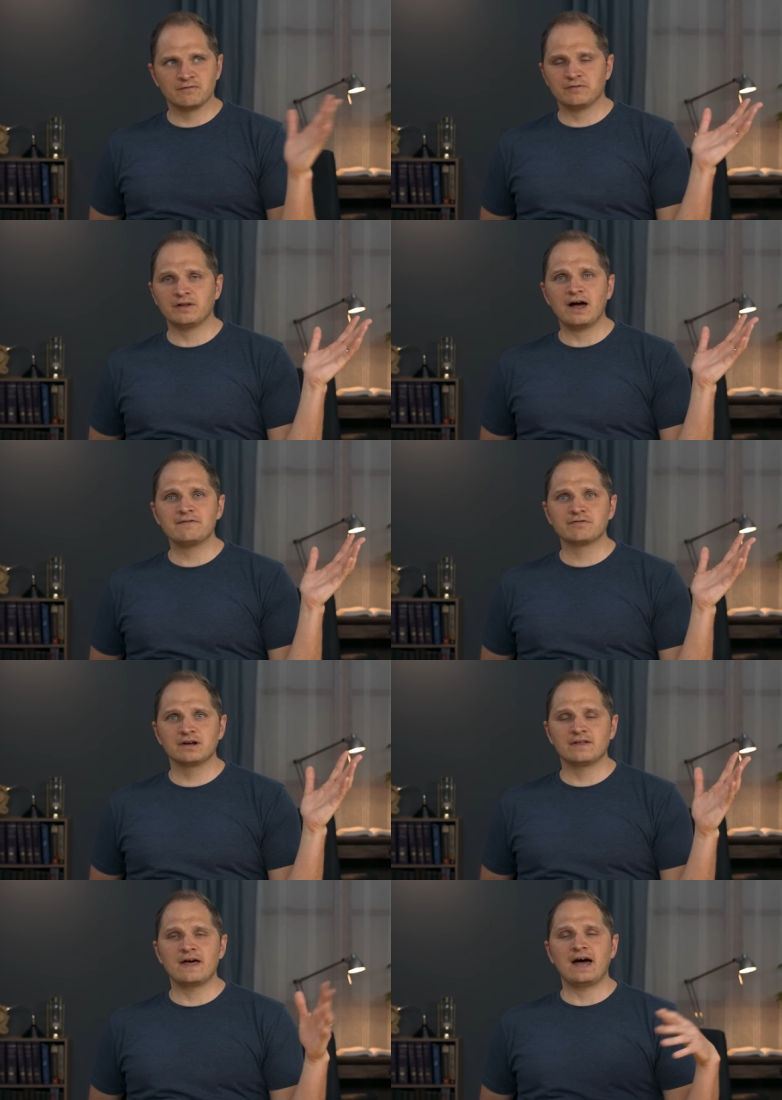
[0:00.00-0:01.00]
fly
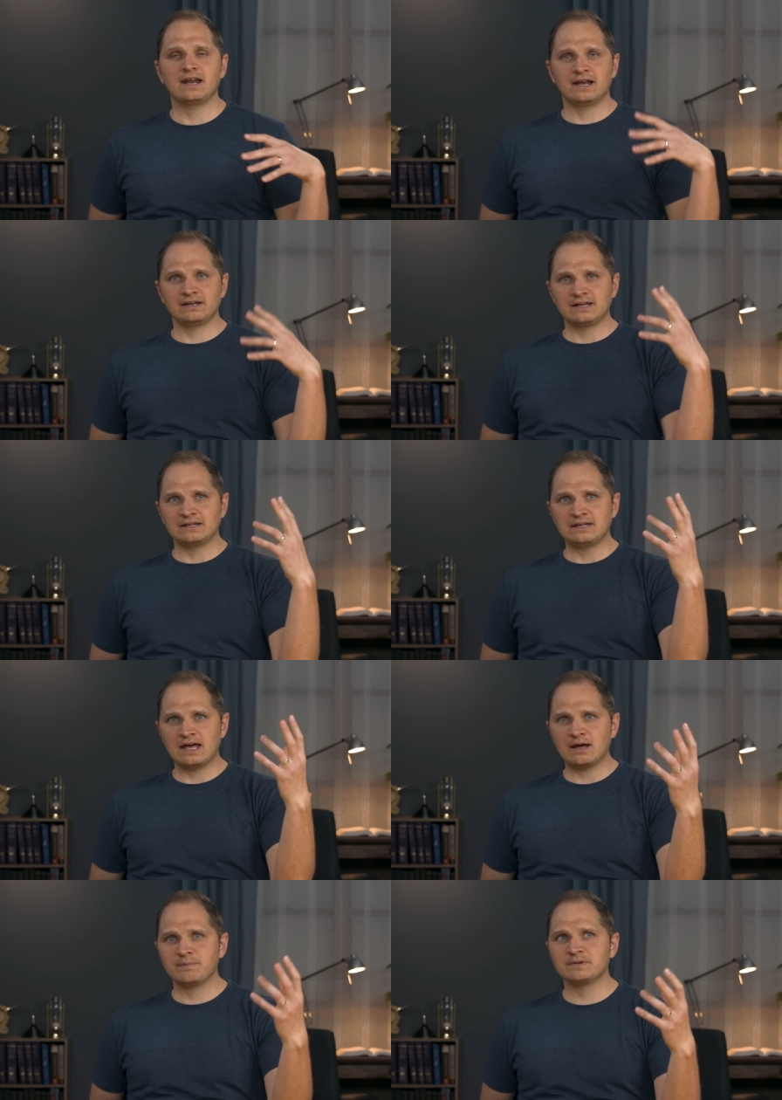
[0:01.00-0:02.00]
free of that and, and
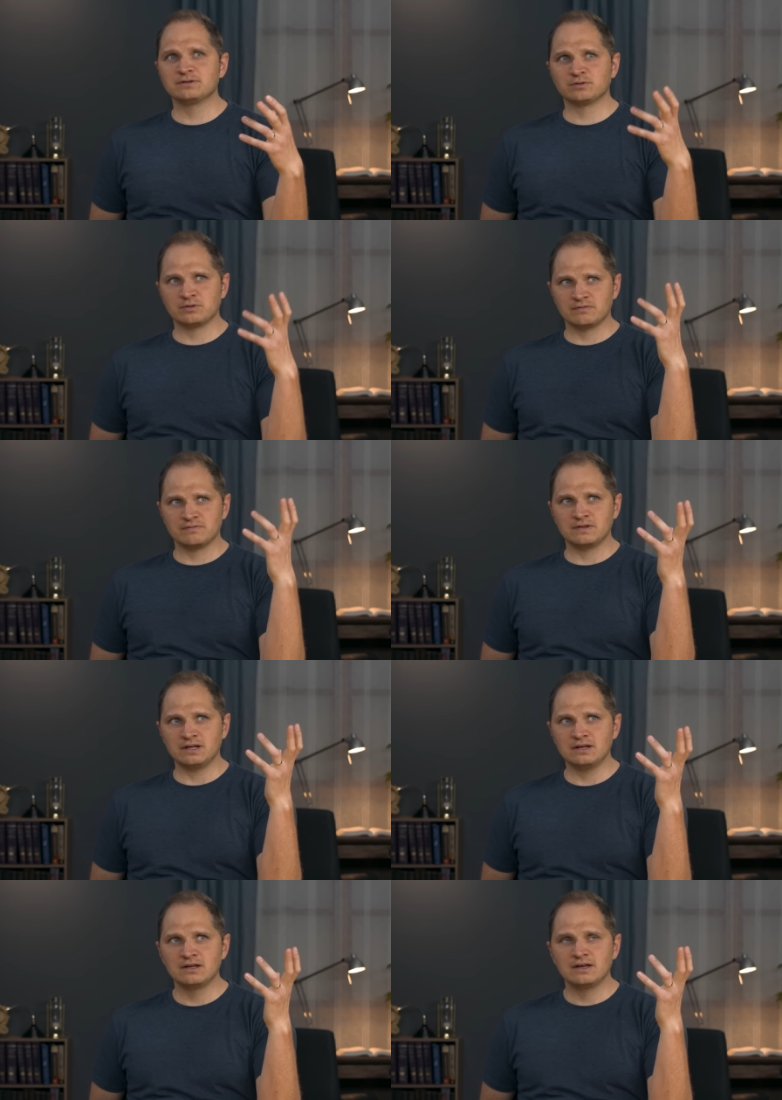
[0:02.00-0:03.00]
get up in sort of
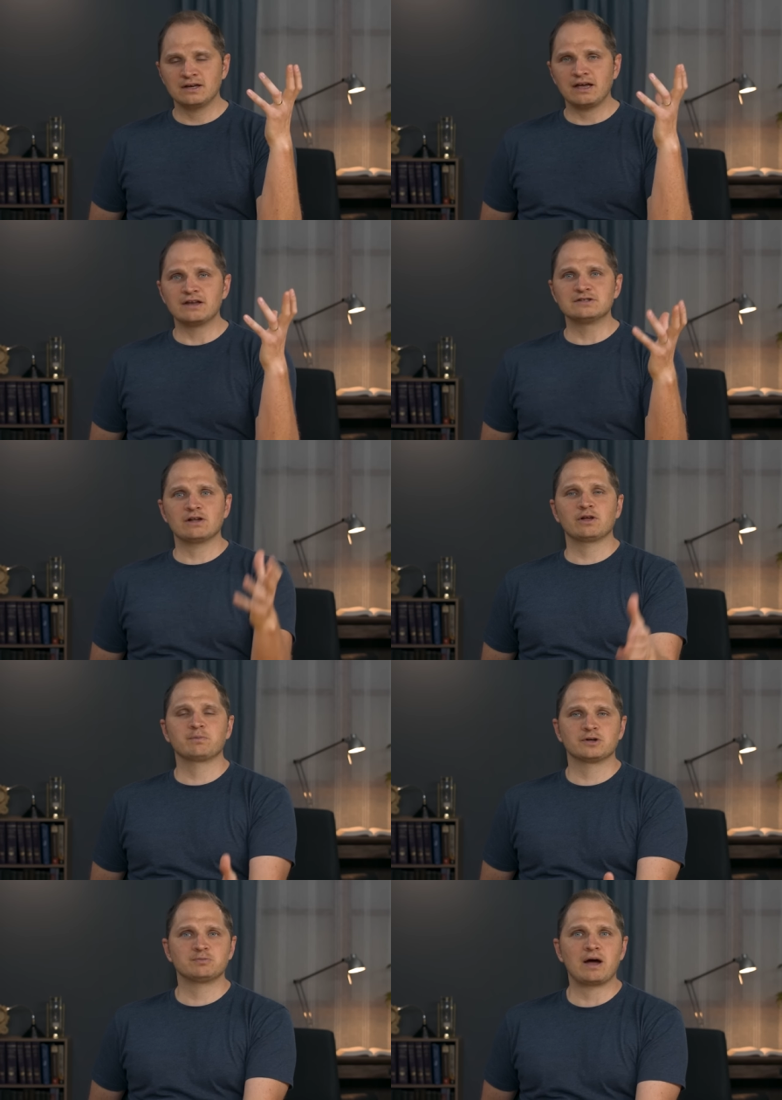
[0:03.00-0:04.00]
the angelic
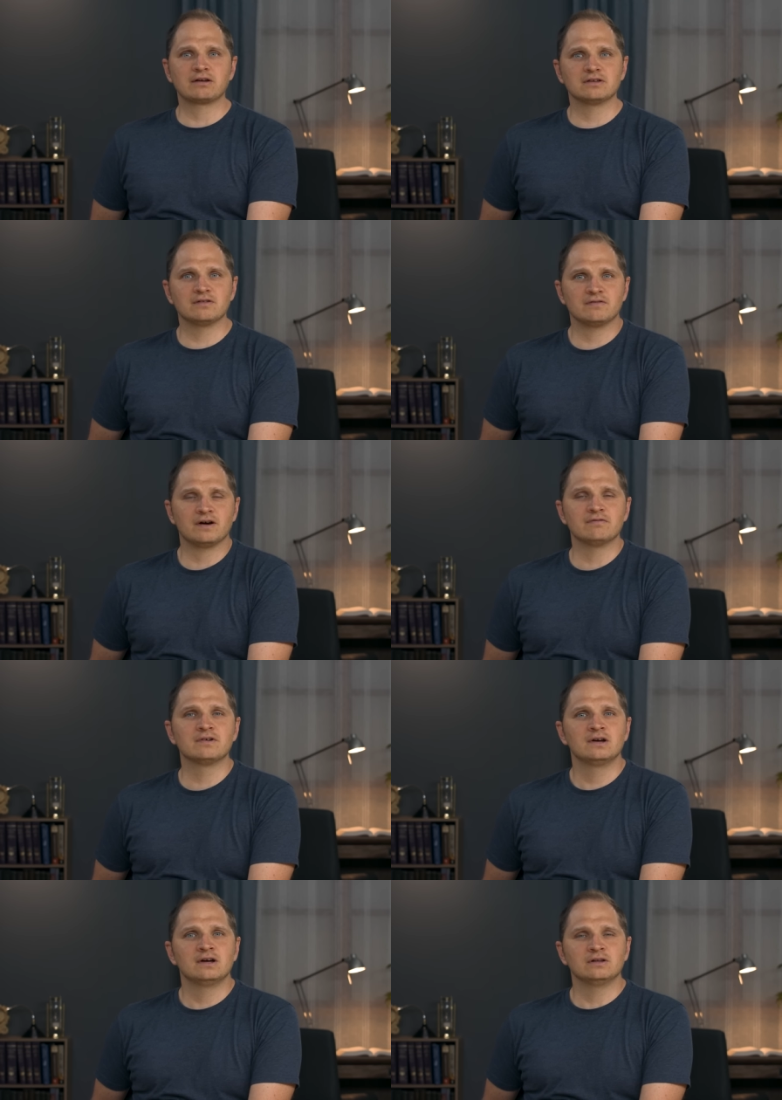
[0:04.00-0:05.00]
perspective of
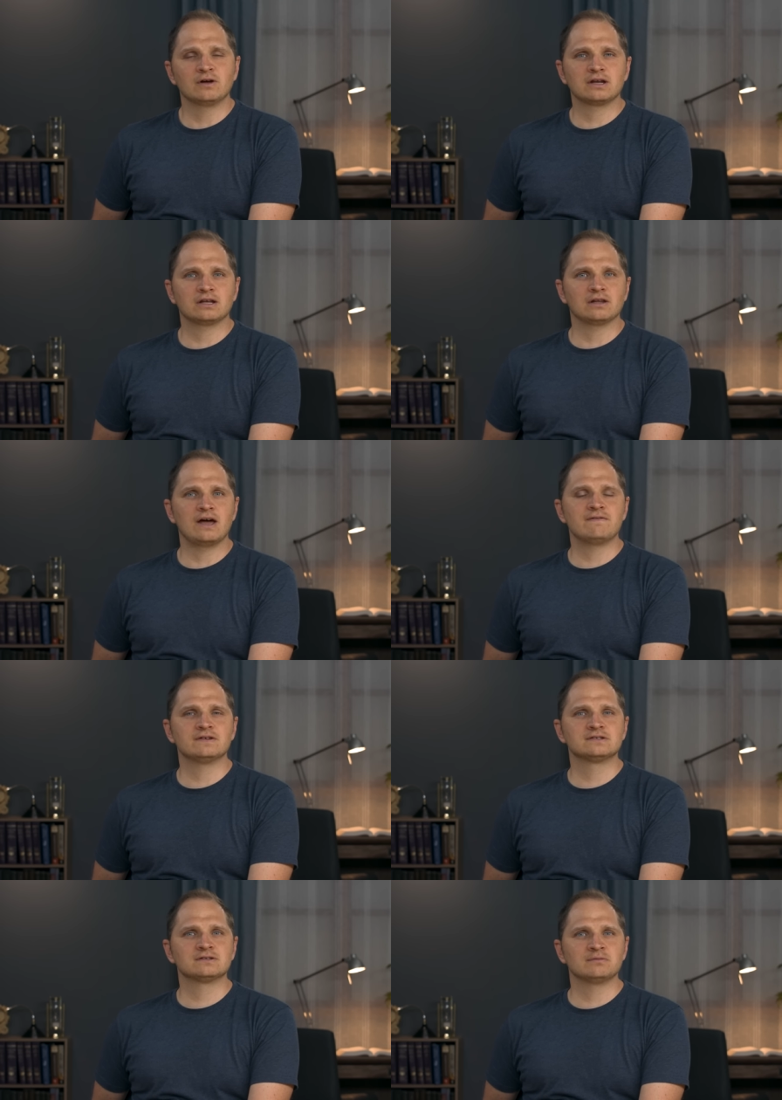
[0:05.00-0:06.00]
looking at life
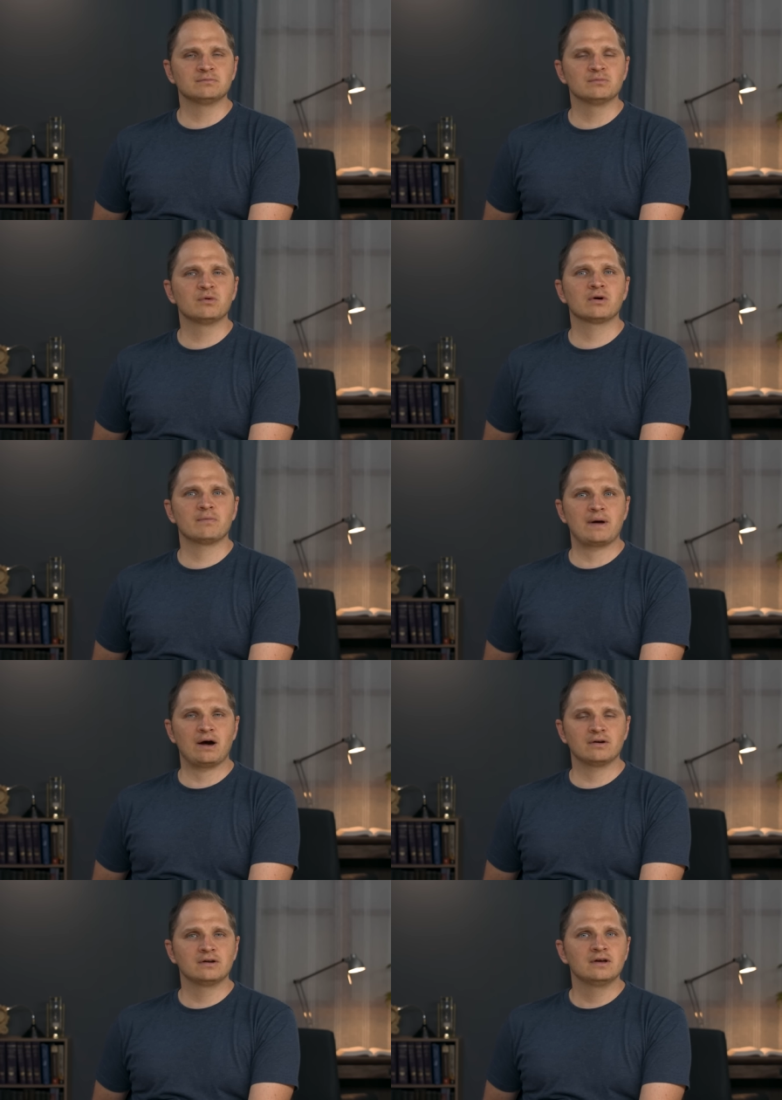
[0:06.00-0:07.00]
as more
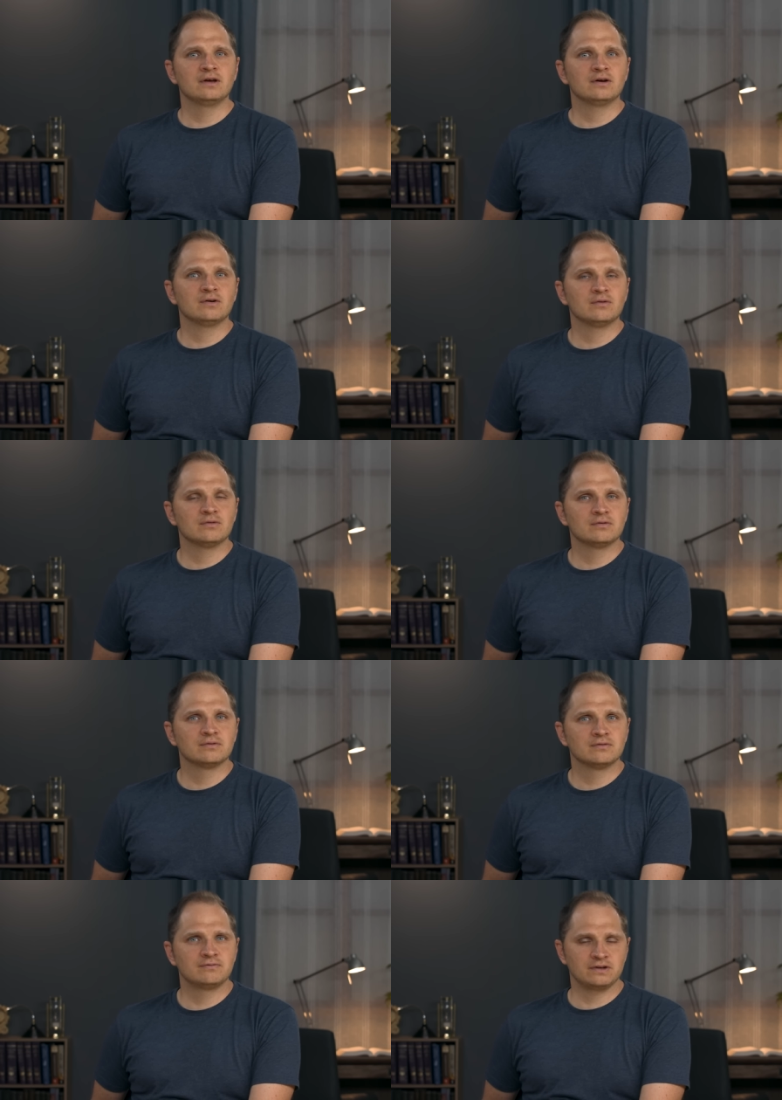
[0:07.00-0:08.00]
about
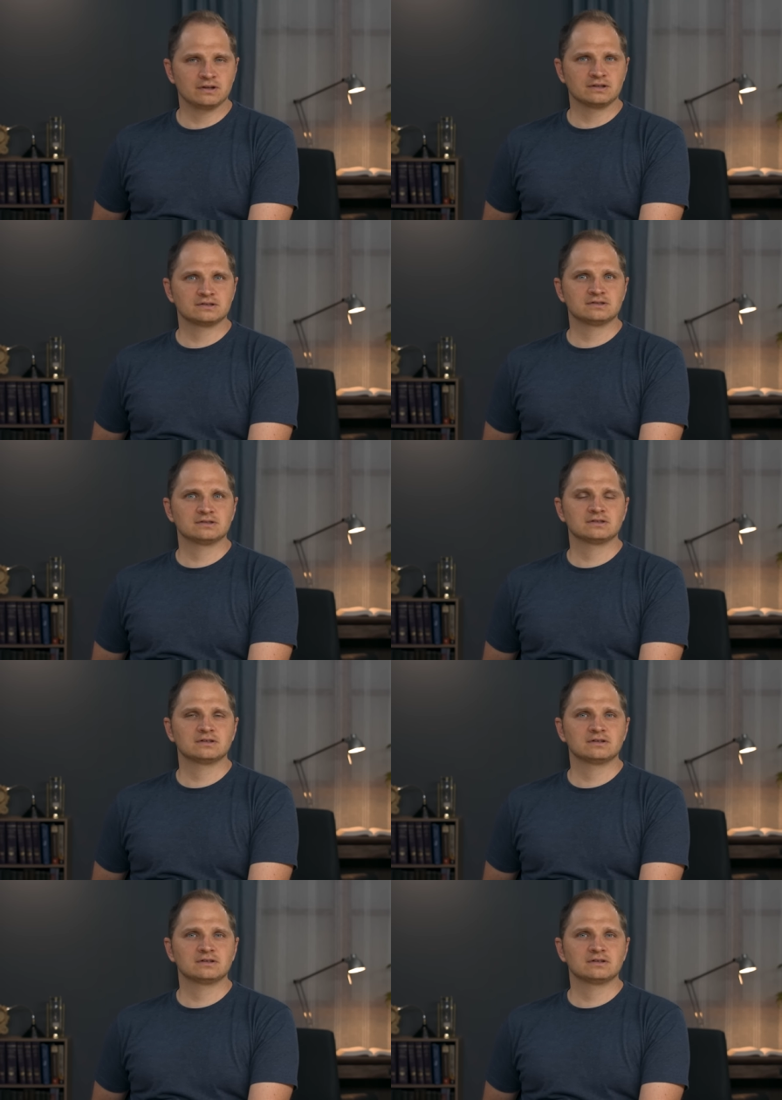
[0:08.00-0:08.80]
feelings,